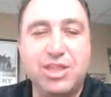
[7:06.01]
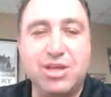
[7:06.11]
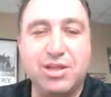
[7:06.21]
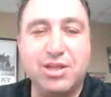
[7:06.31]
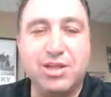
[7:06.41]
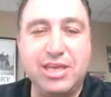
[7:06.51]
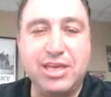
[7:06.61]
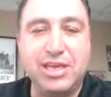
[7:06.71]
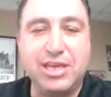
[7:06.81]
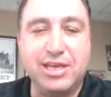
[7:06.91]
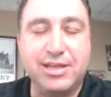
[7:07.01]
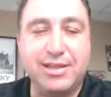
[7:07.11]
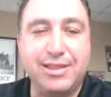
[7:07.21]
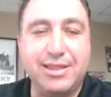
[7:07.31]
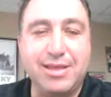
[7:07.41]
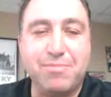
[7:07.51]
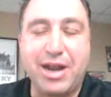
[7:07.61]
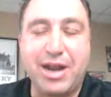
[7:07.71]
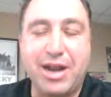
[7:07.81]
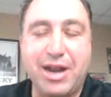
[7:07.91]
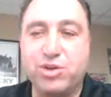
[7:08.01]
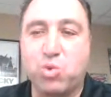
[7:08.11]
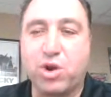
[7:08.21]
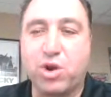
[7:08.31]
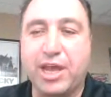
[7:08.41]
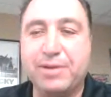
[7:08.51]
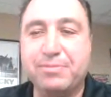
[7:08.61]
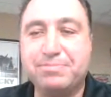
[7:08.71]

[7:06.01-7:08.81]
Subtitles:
the microphone is working.